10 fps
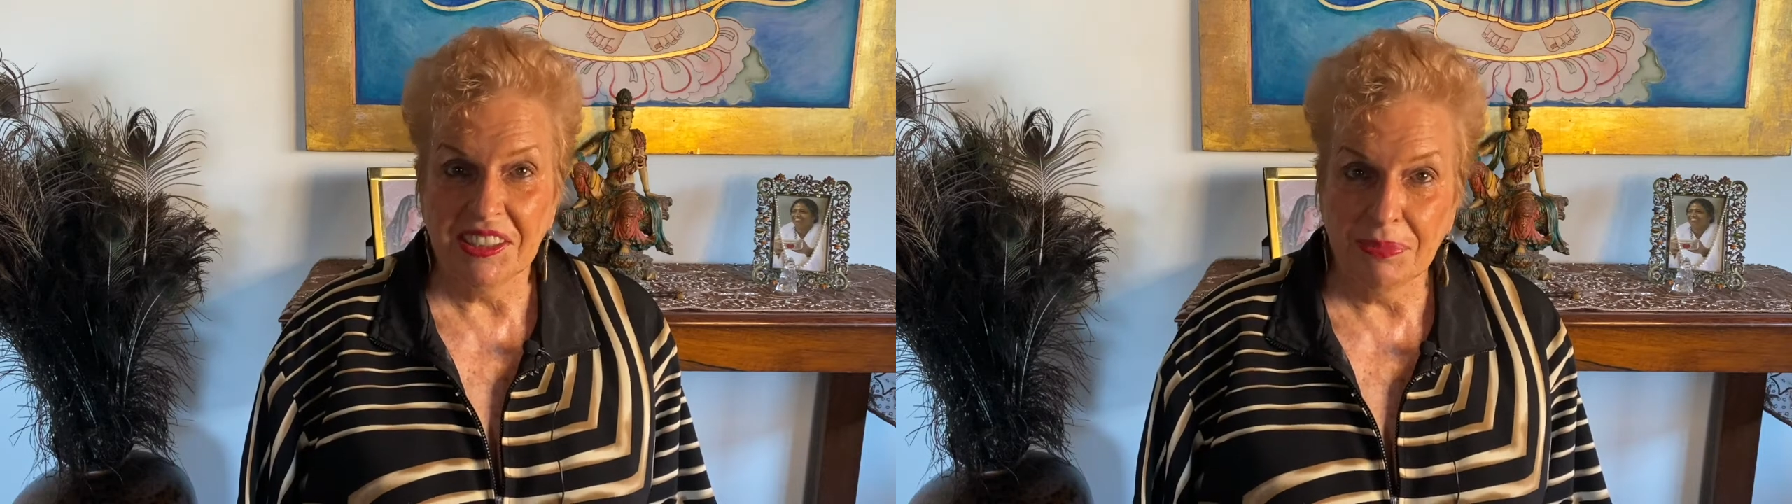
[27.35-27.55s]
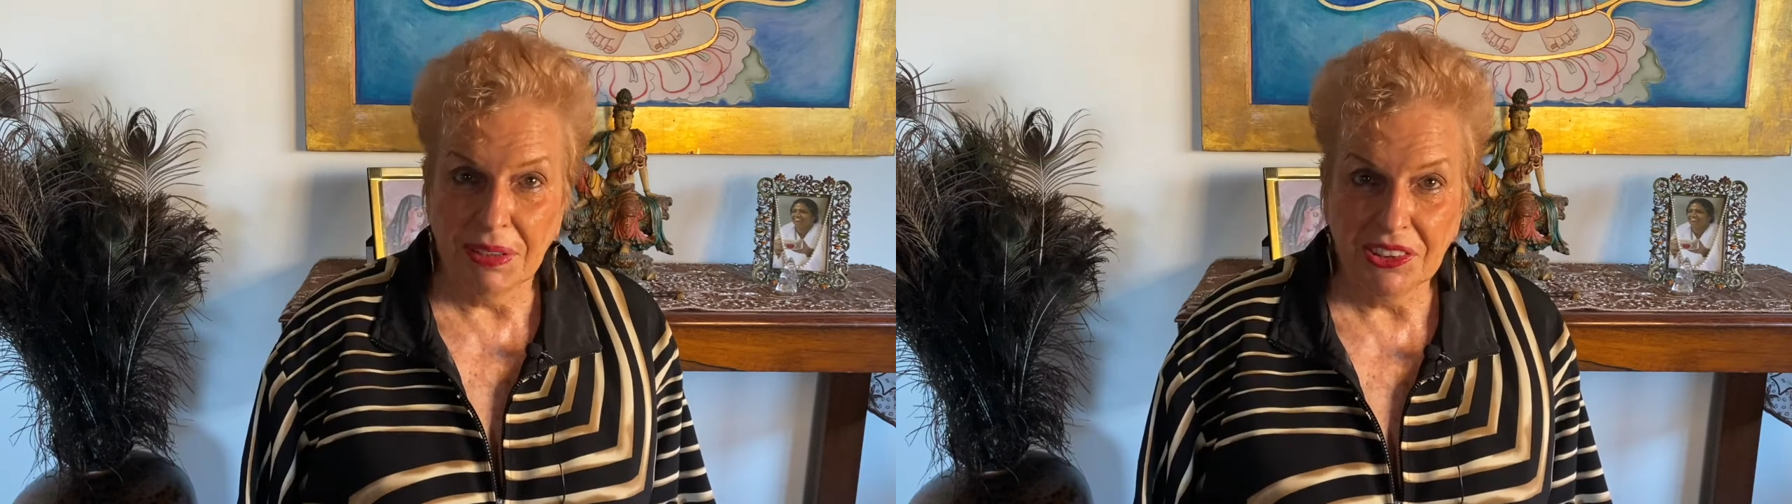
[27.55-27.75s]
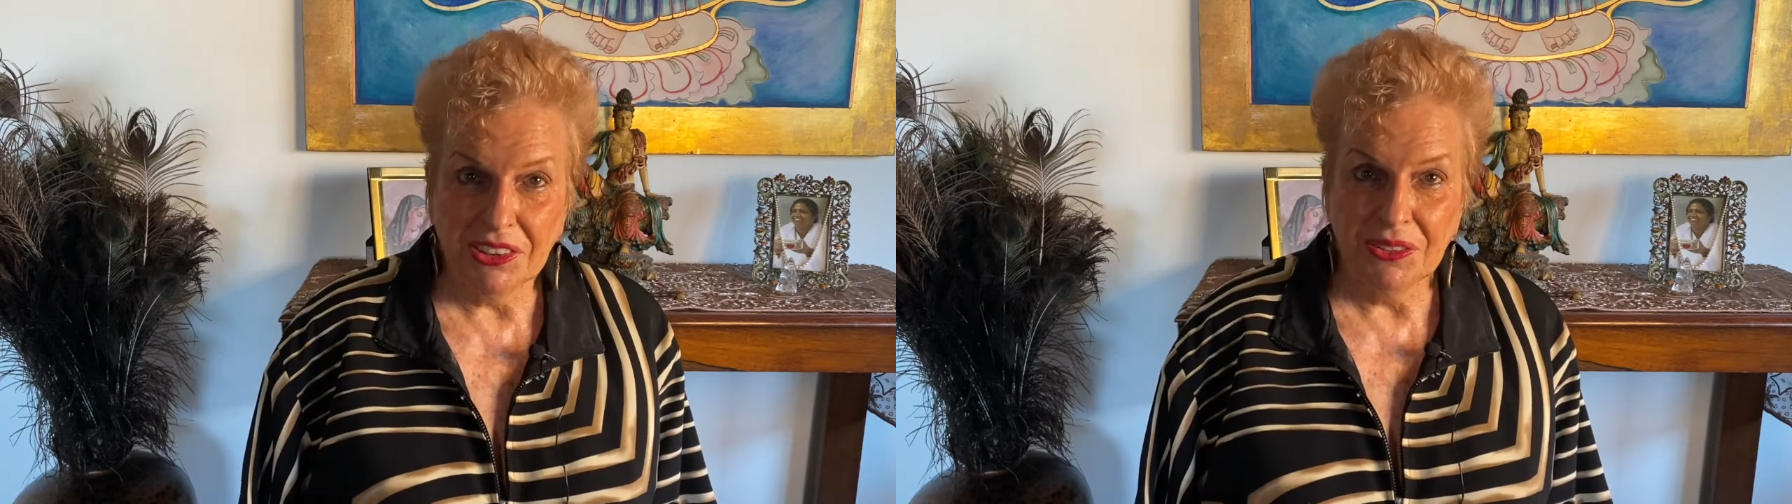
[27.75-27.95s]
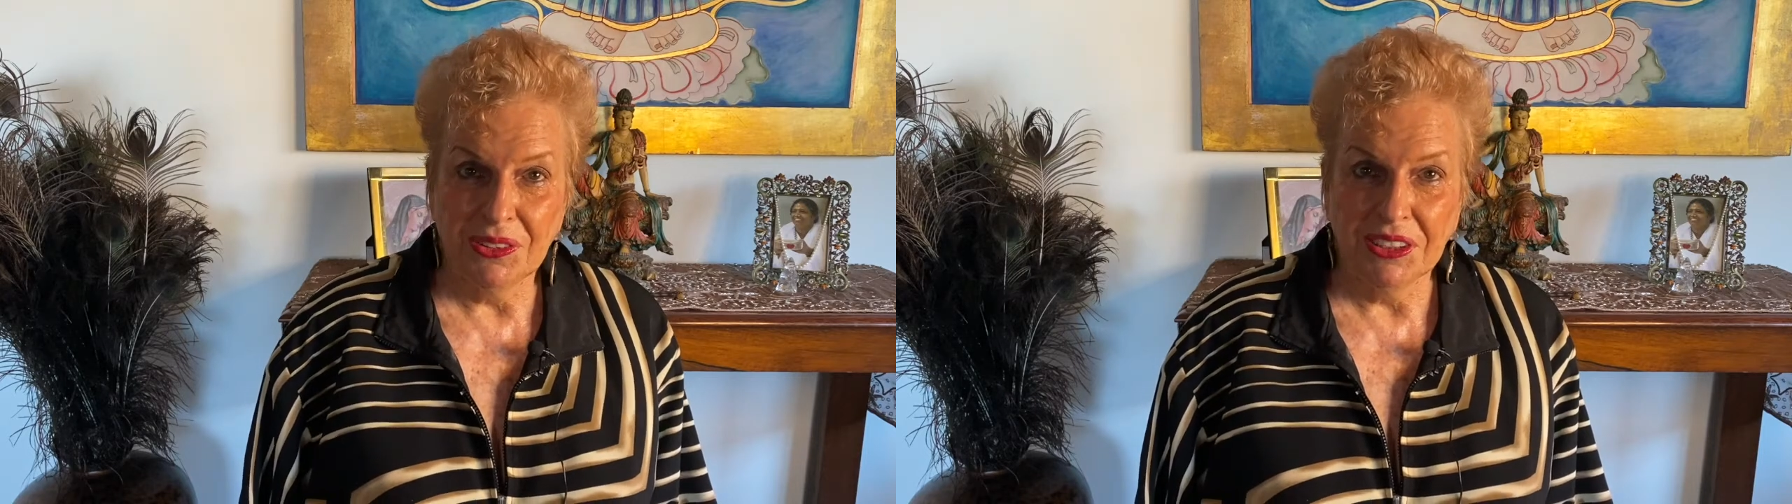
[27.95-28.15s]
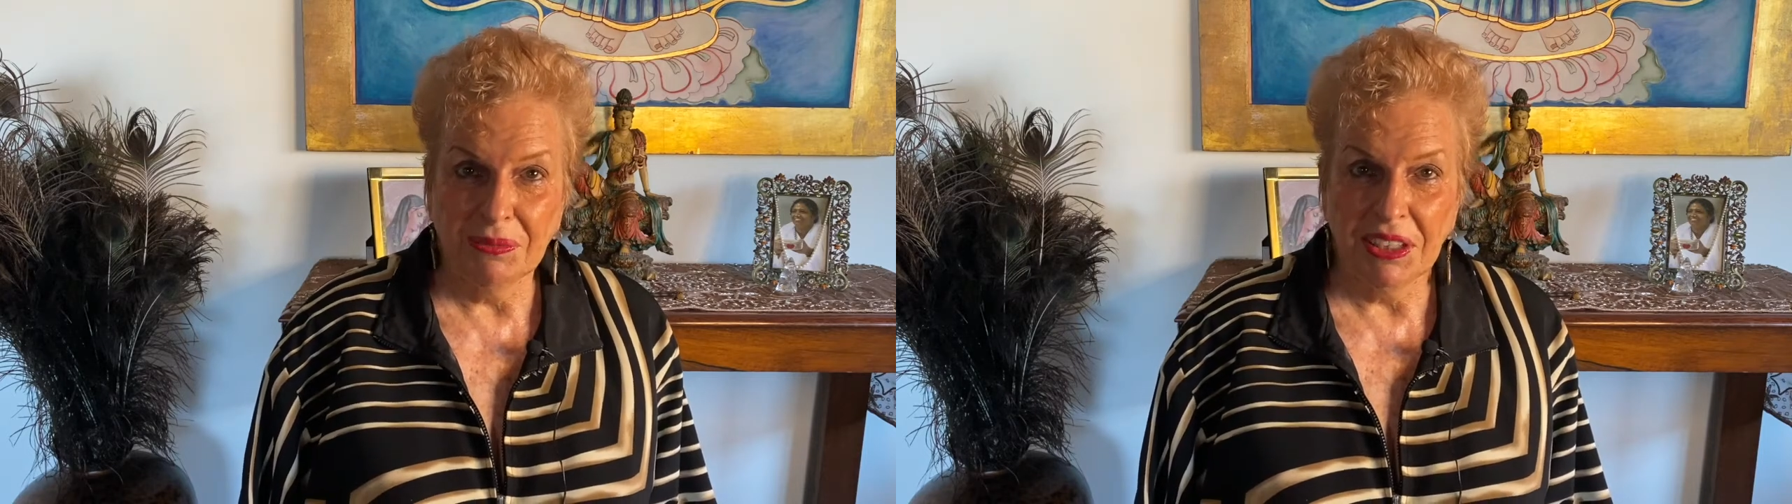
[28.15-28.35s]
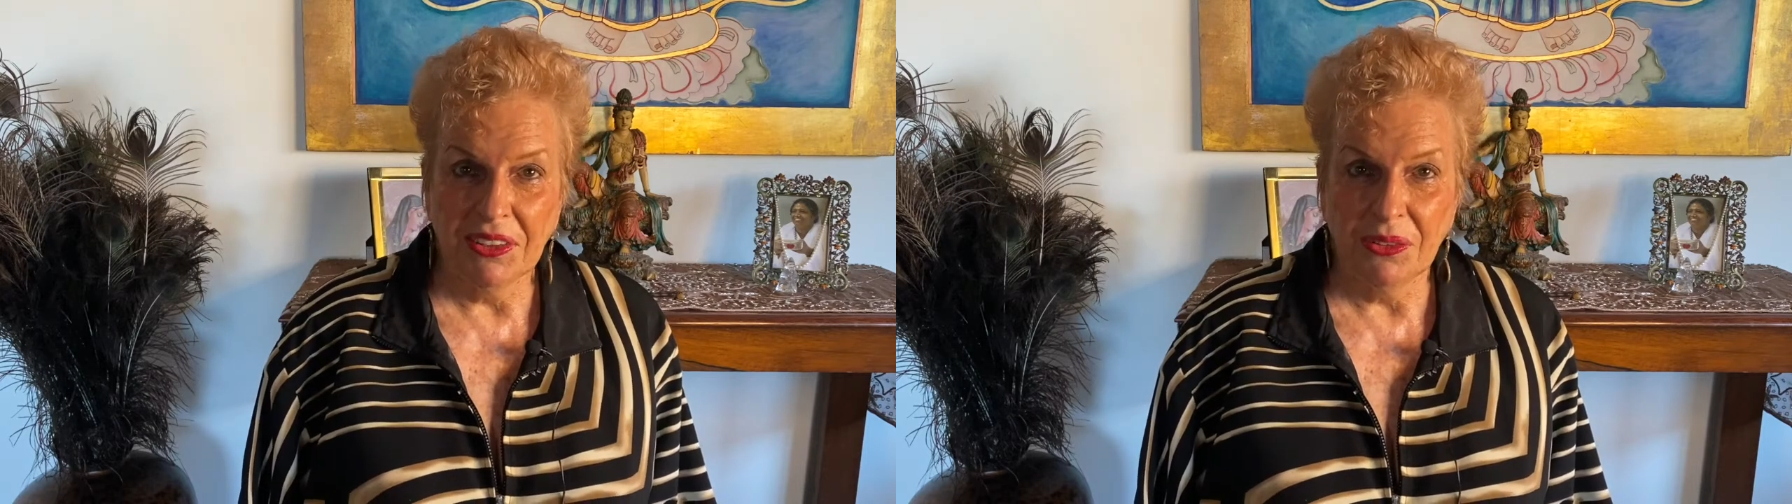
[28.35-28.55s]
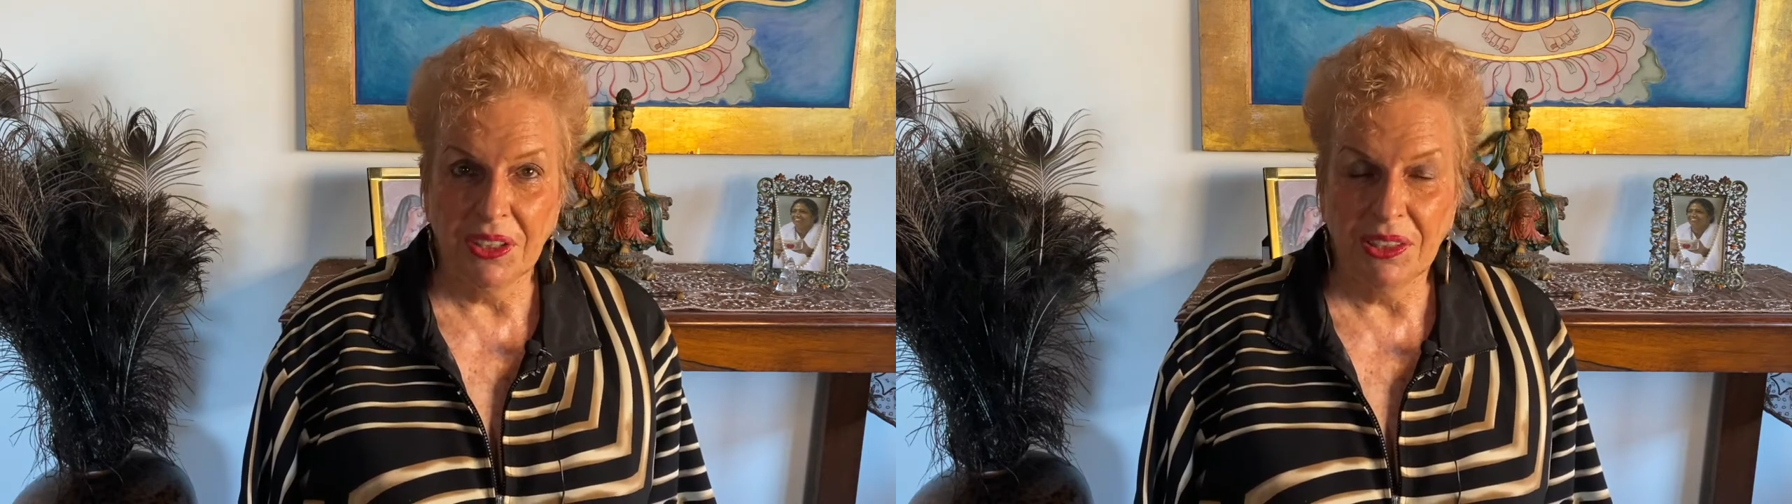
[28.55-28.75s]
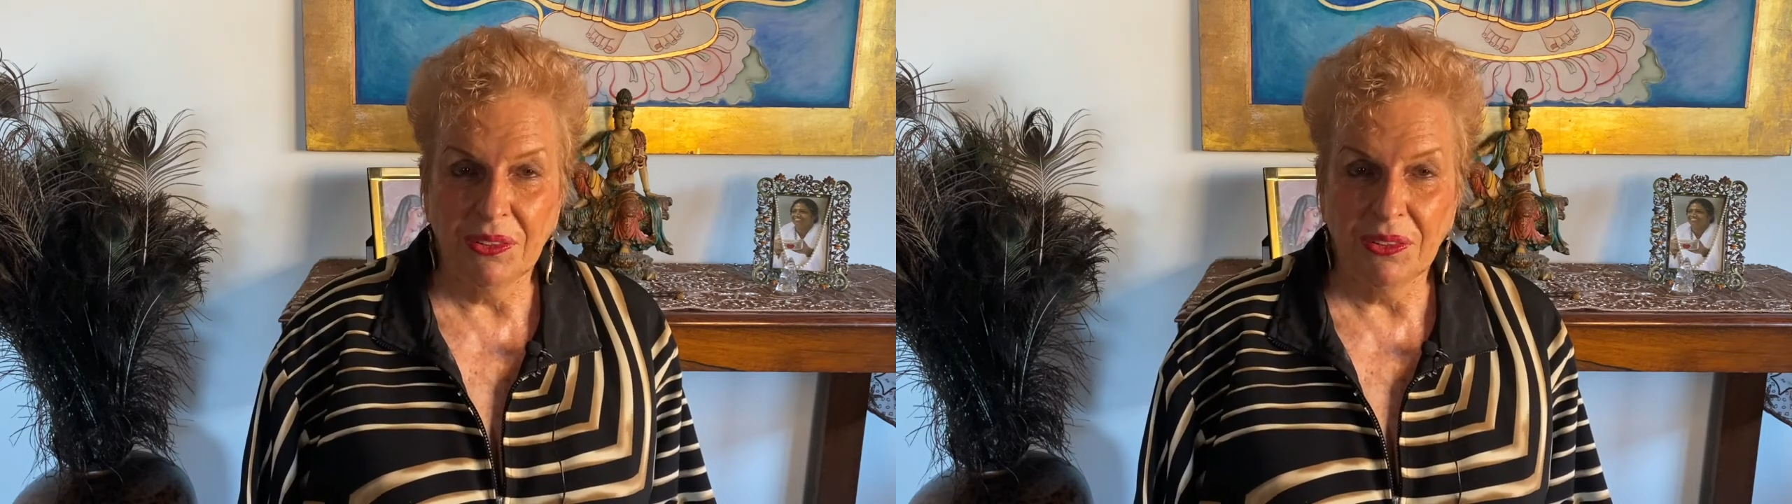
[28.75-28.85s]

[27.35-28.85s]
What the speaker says: special one, by the way.